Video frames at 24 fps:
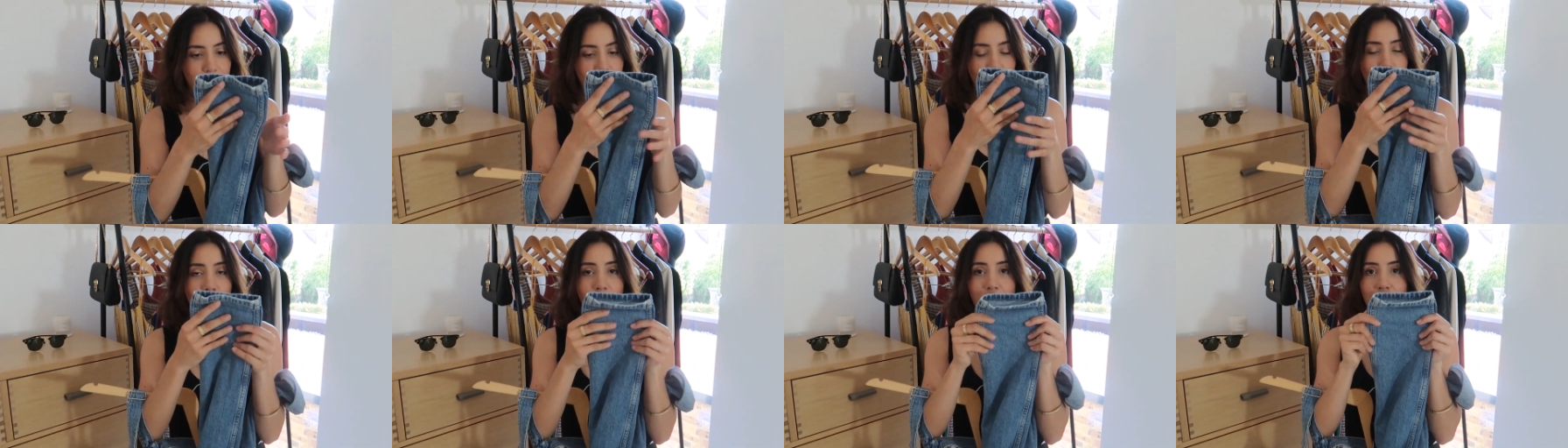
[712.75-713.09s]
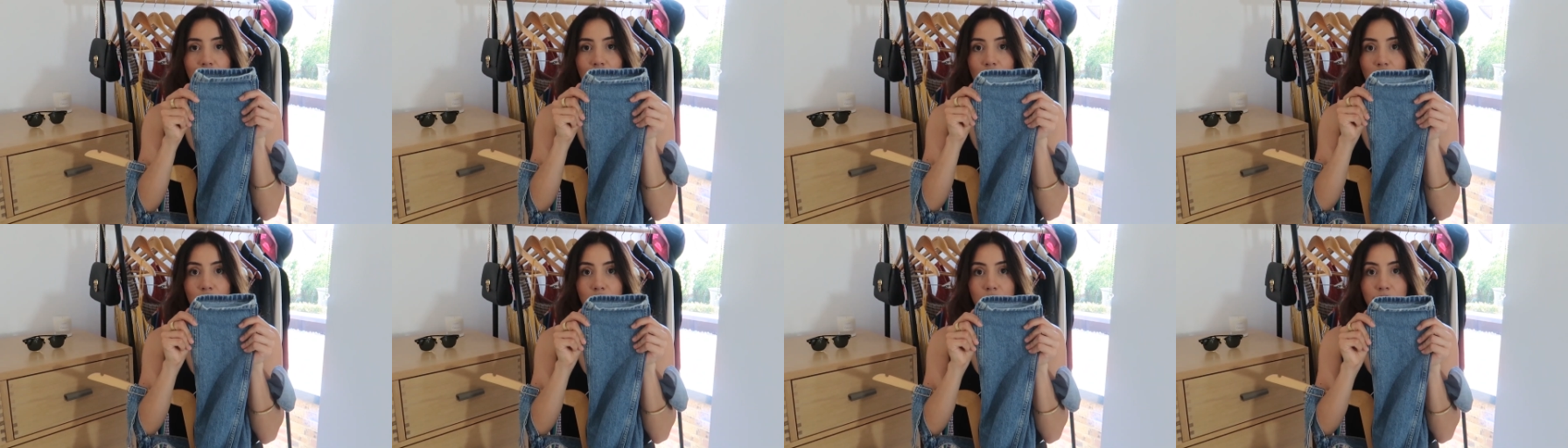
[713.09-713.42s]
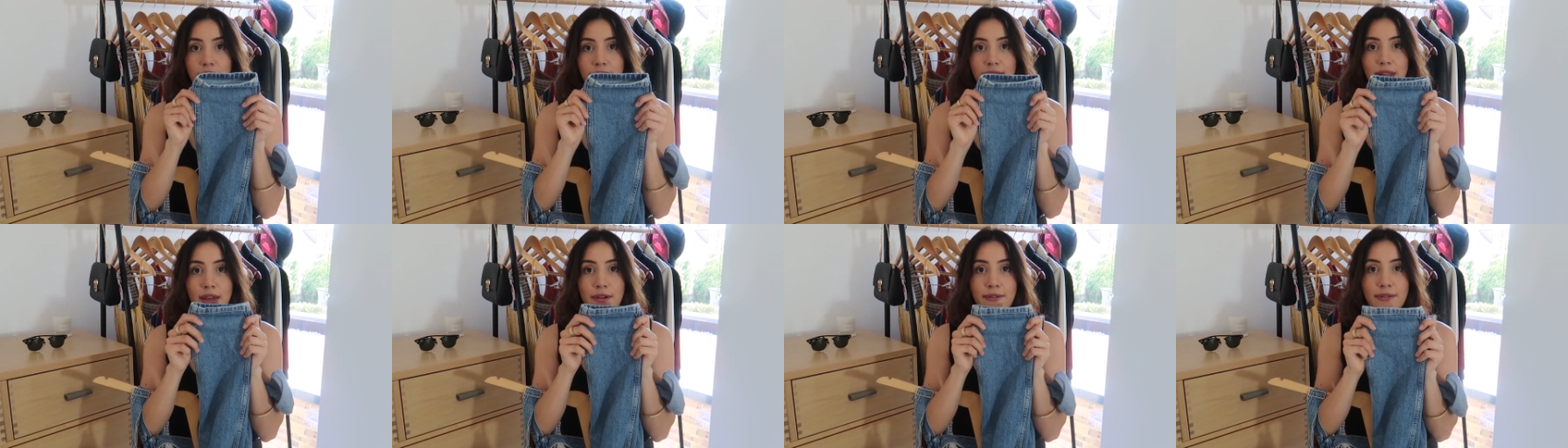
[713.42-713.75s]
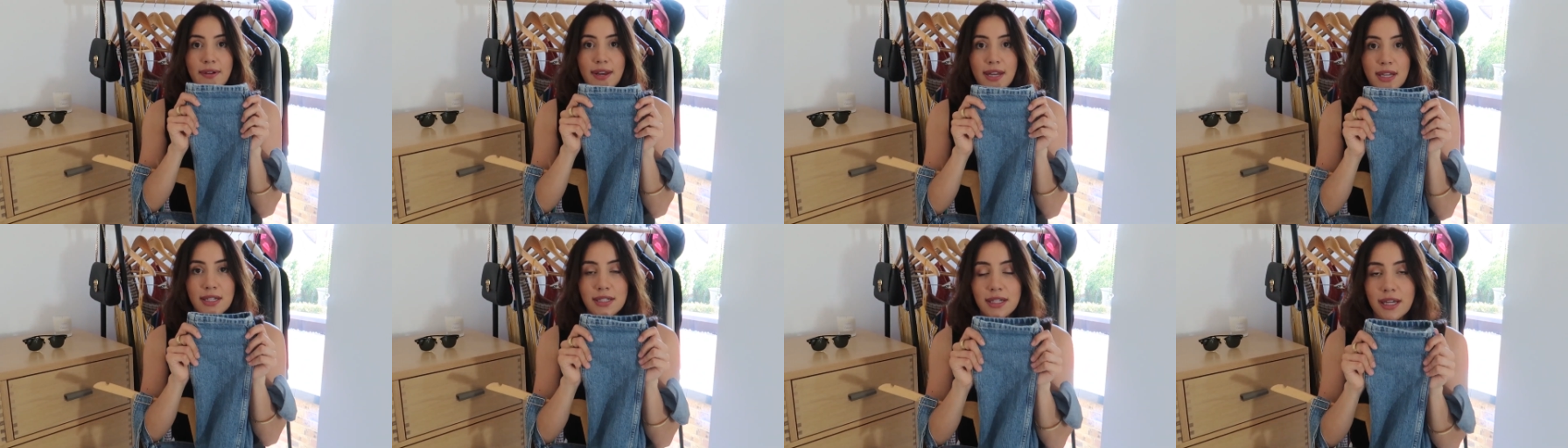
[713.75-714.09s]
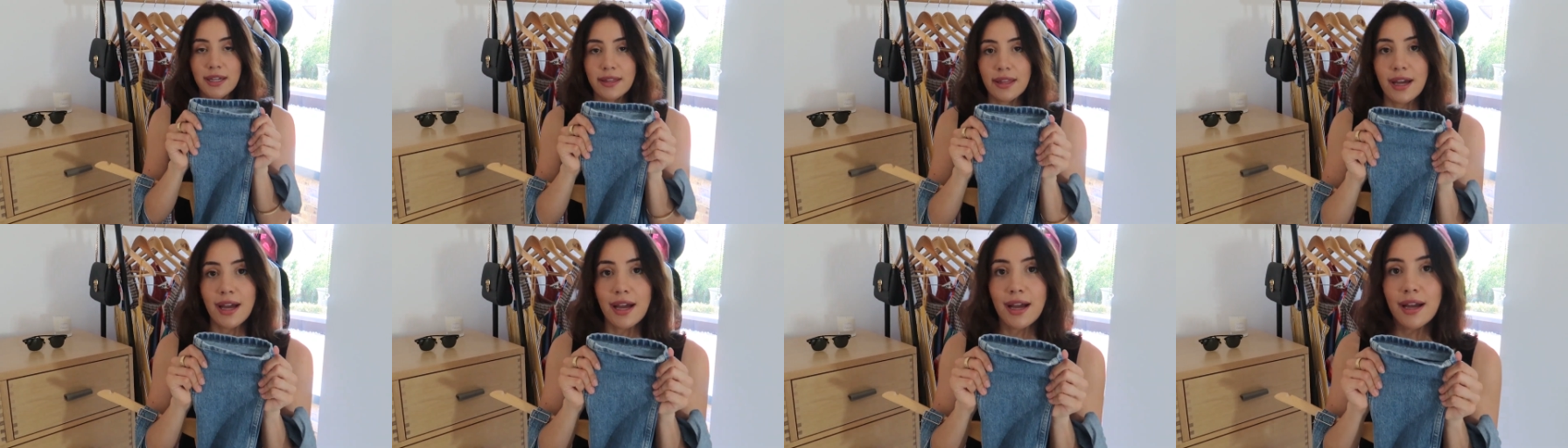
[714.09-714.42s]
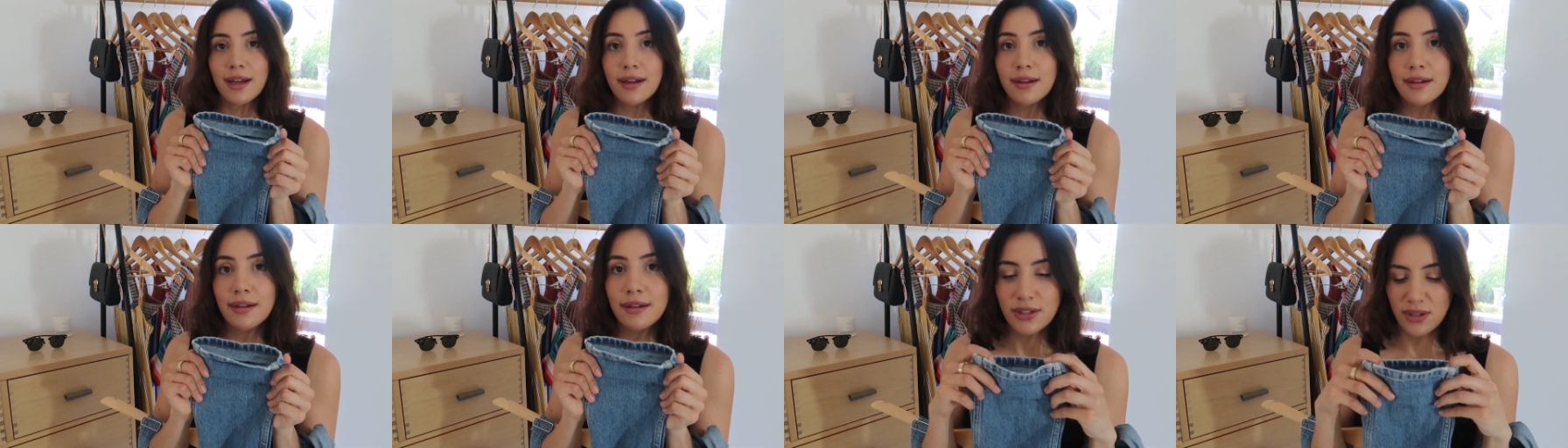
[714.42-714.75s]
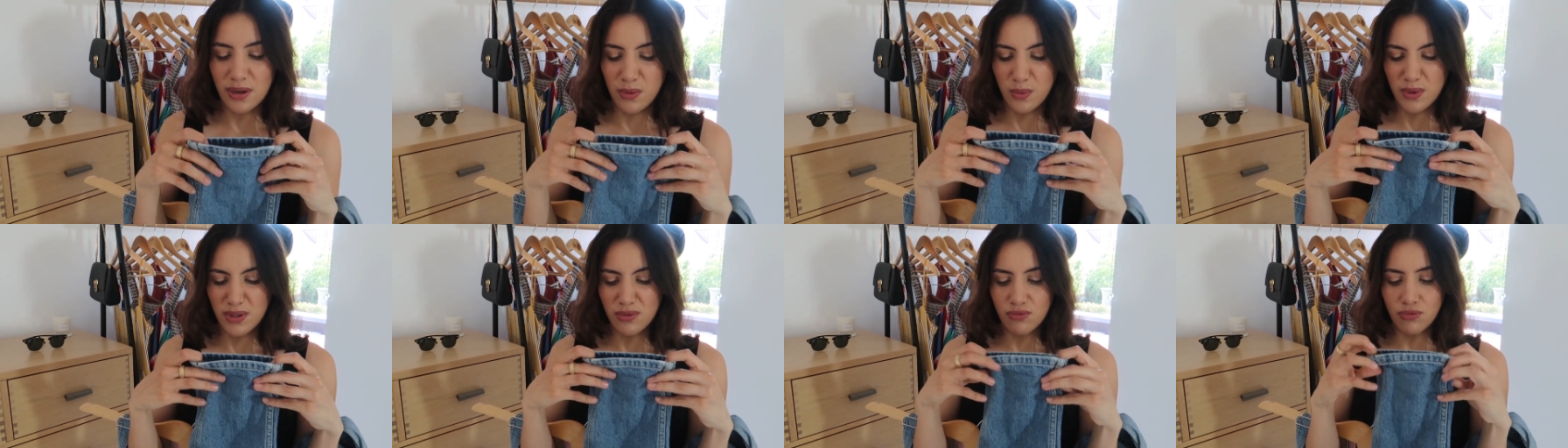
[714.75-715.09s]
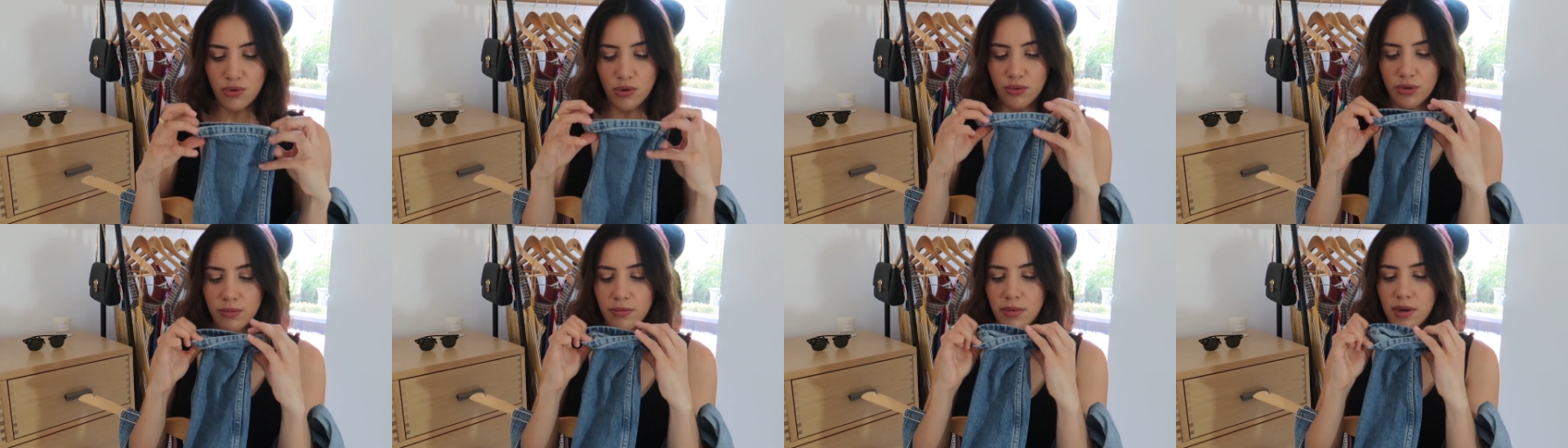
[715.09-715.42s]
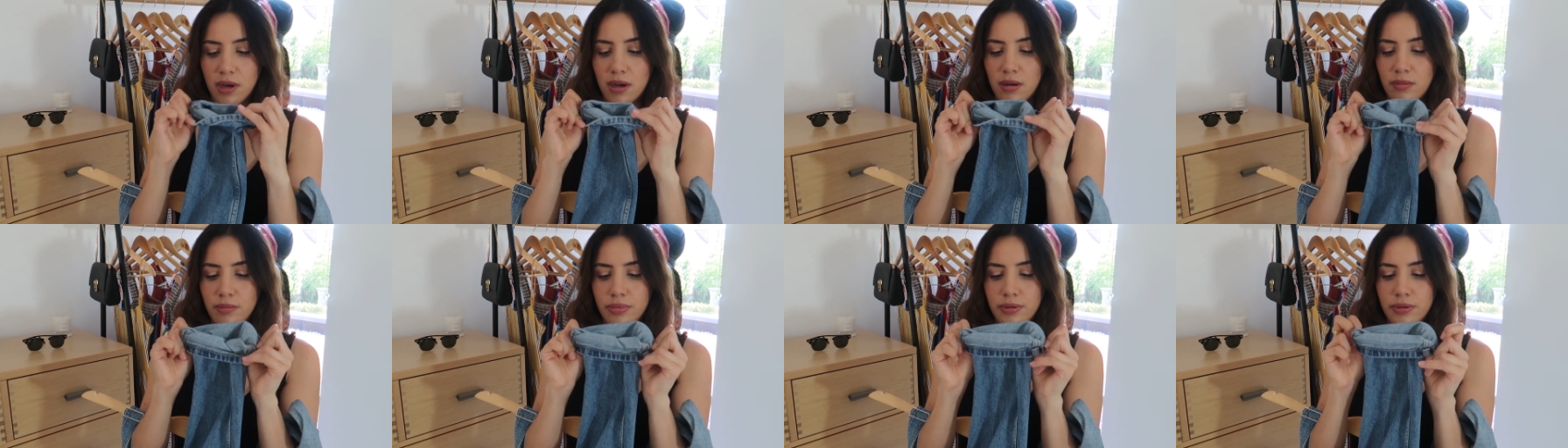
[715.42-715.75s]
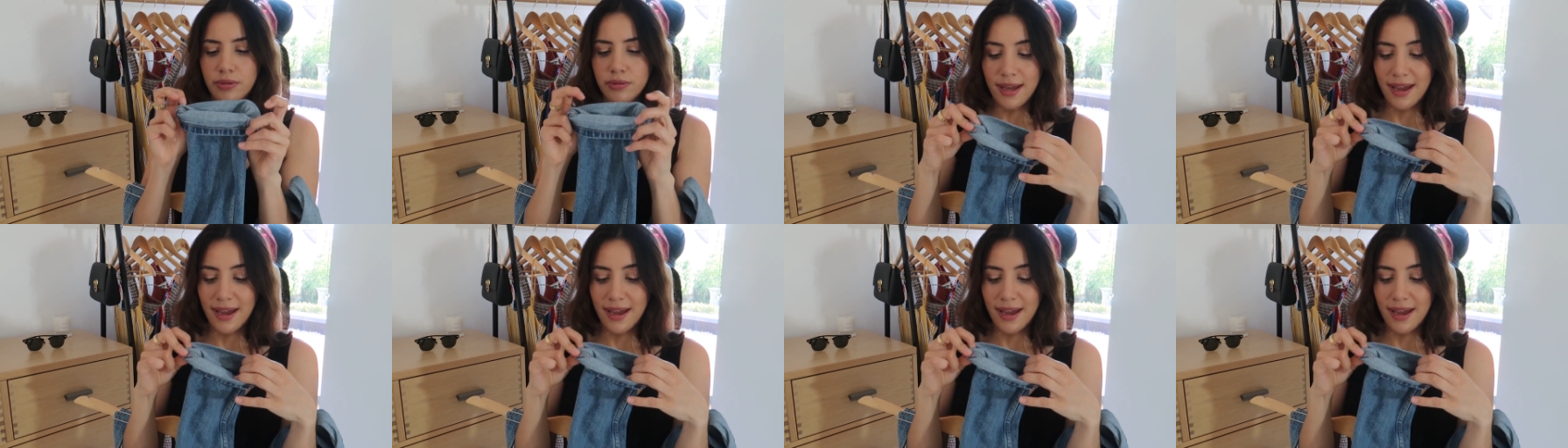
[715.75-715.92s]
They're quite long. They finish like that, so I always roll them up.